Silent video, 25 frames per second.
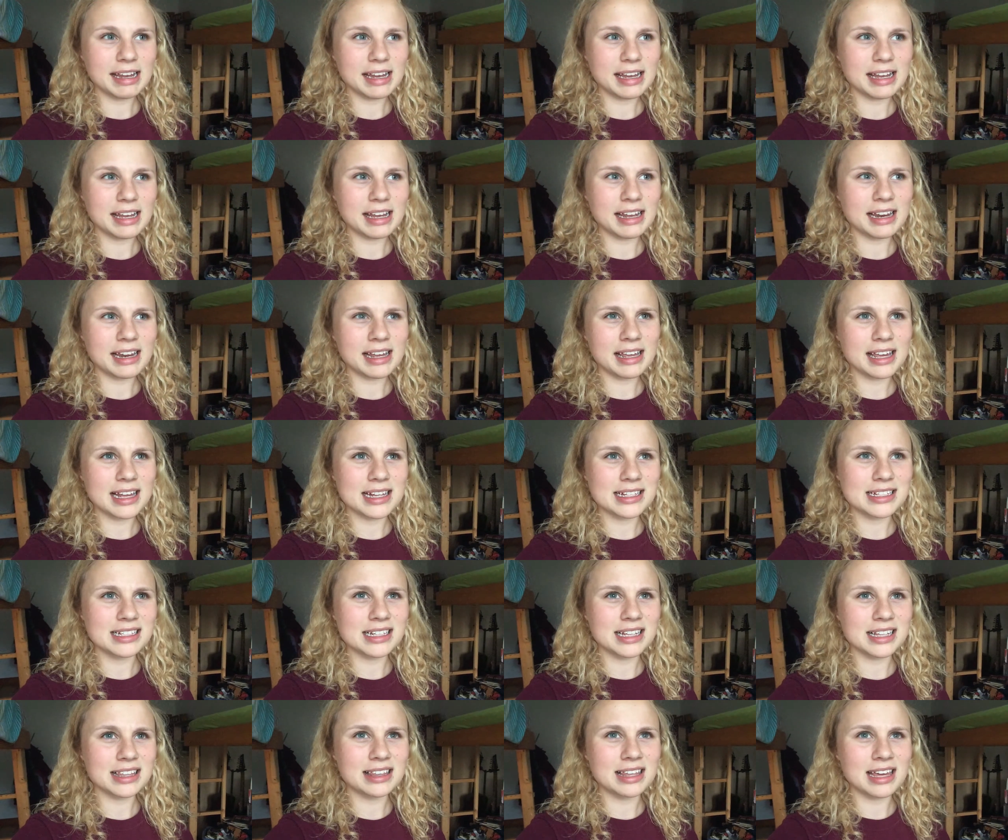eating
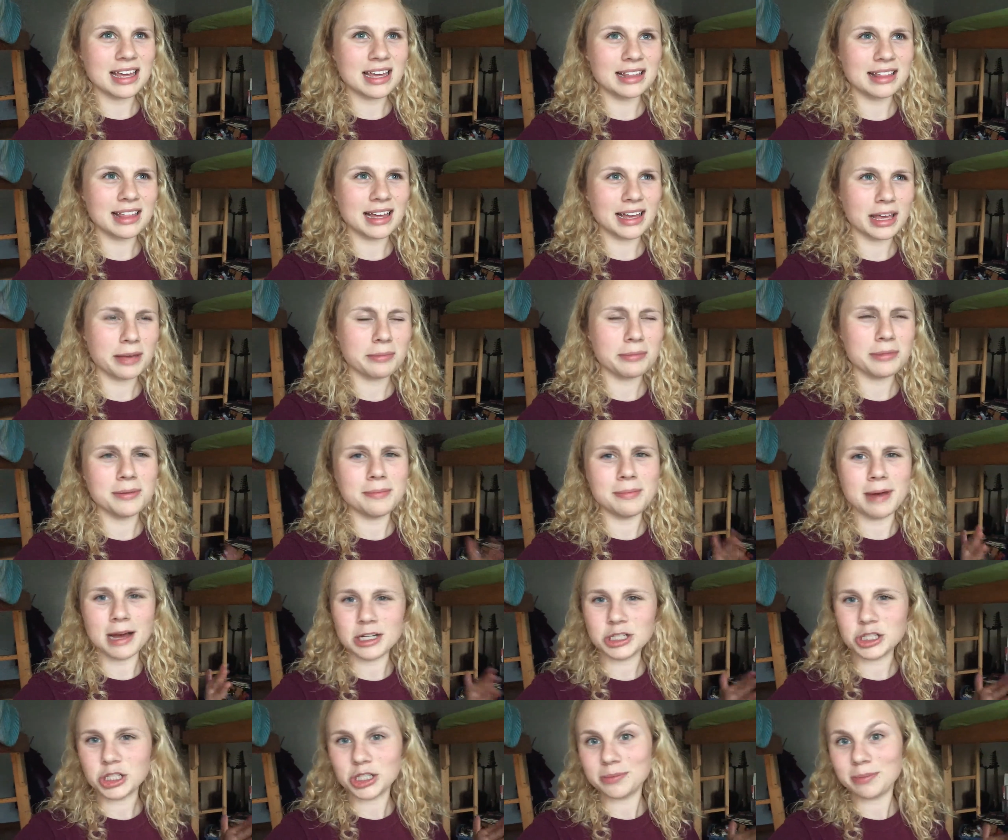isn't a thing that can be
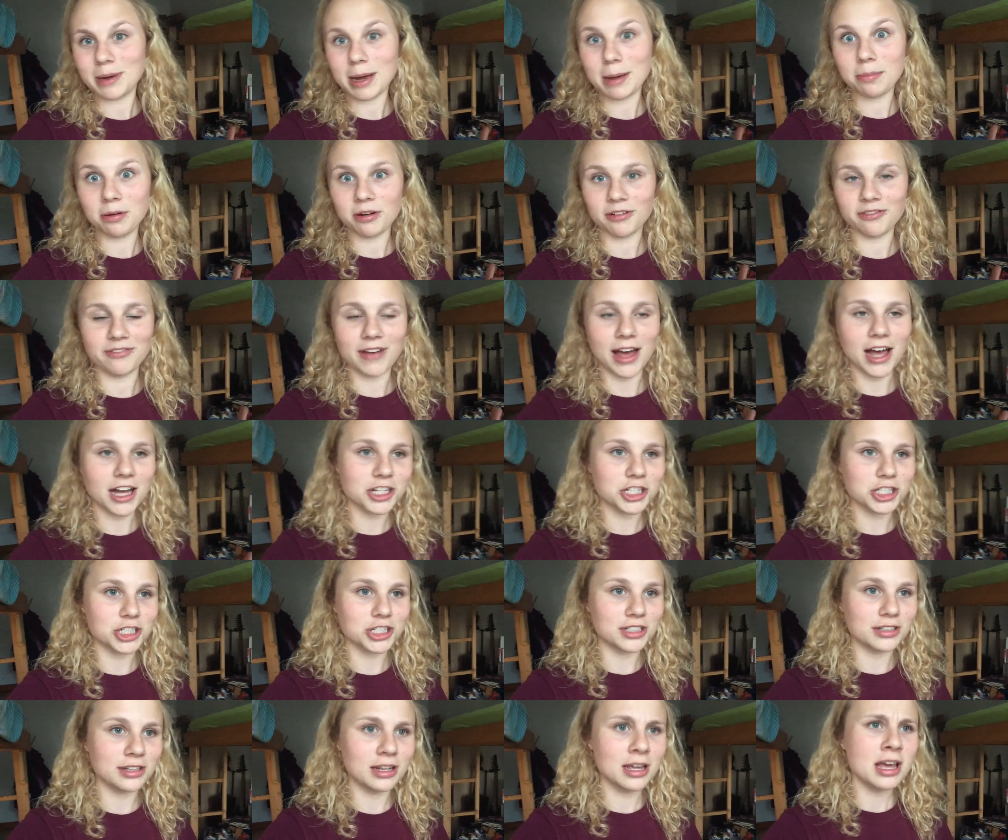measured by
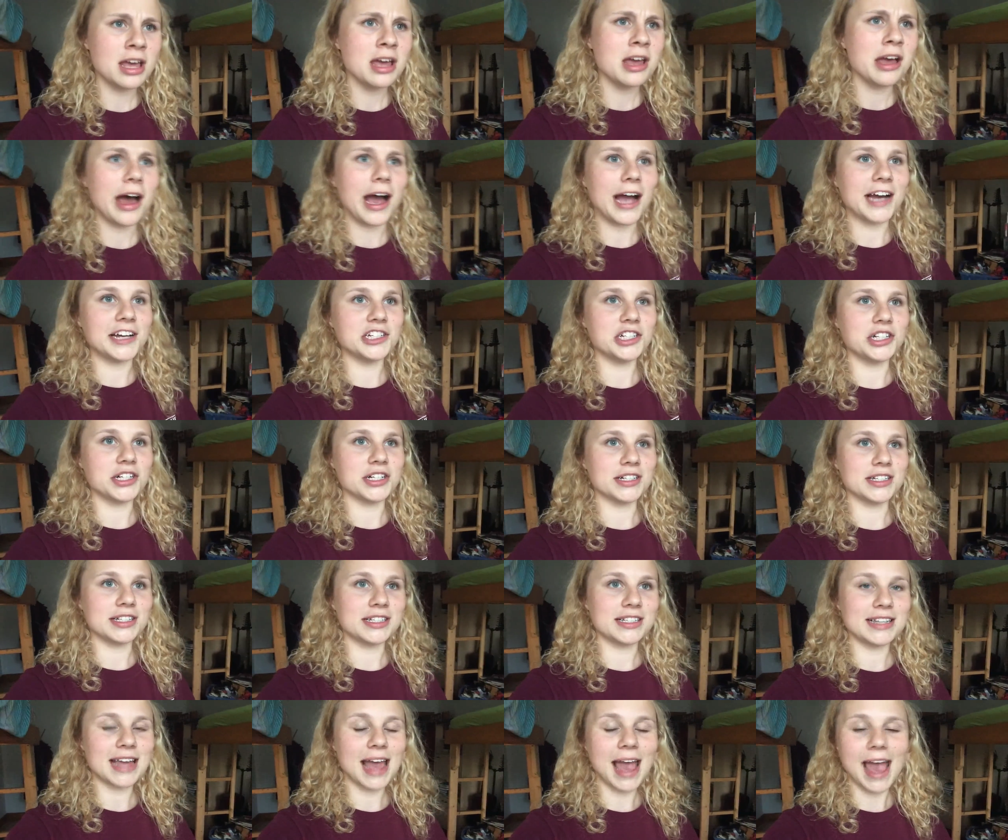perfection. I
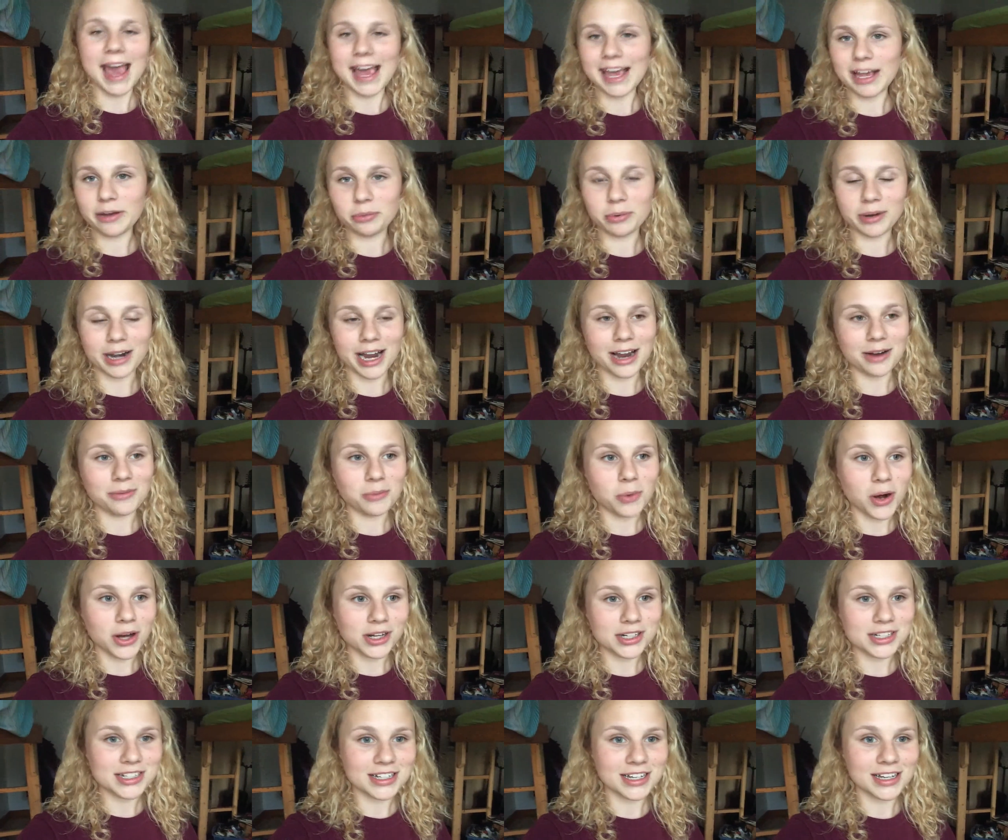just ate what I
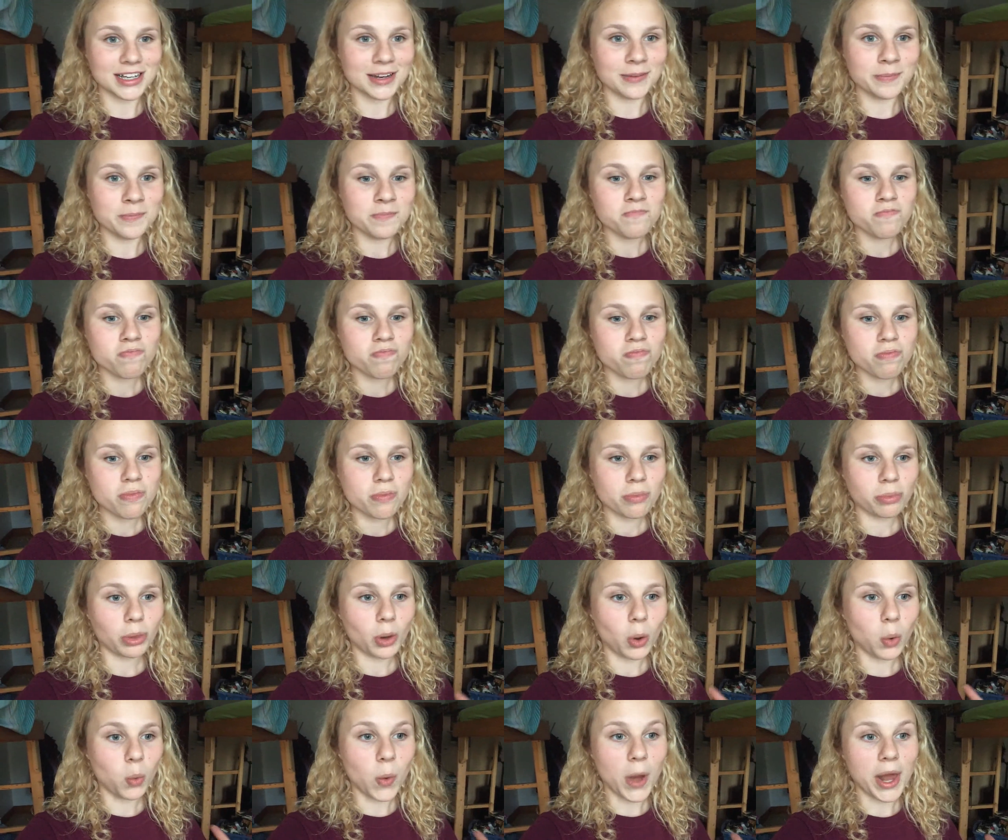wanted
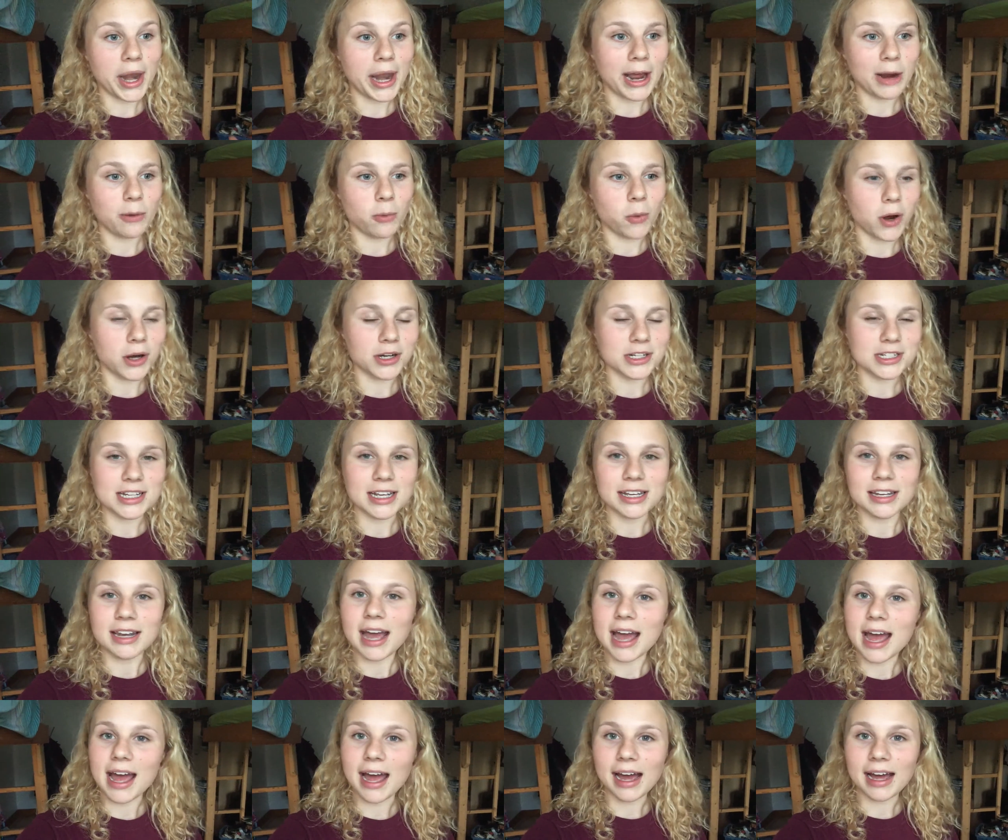when I
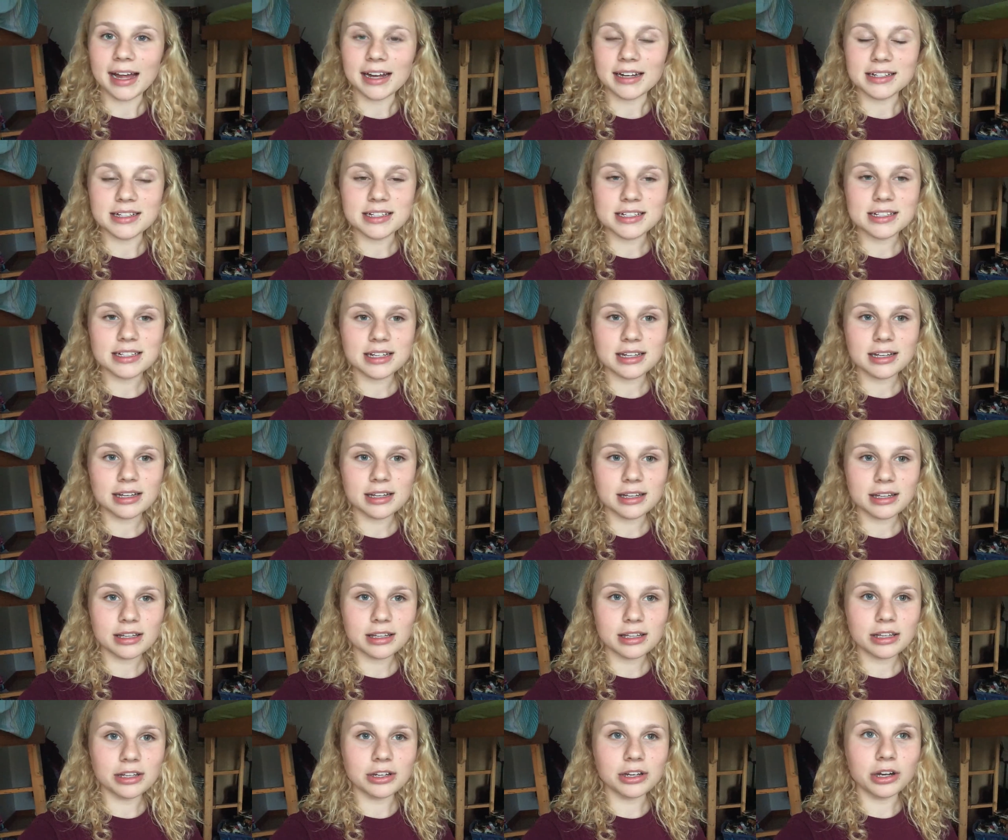wanted, and
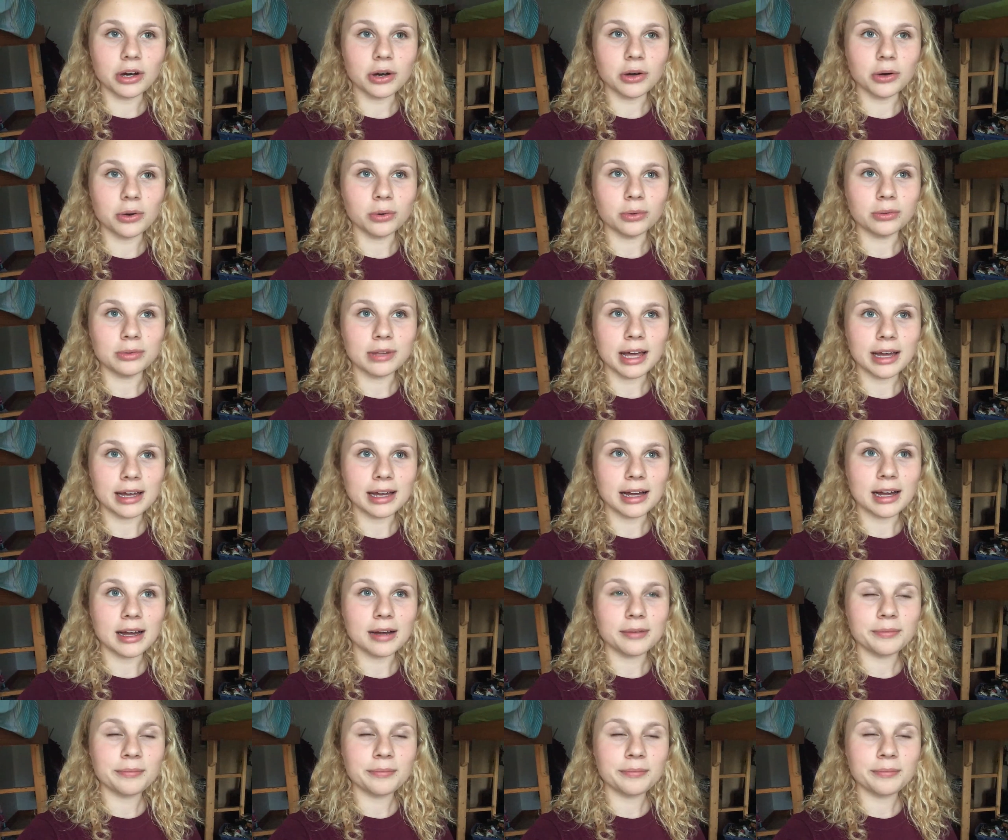you know, like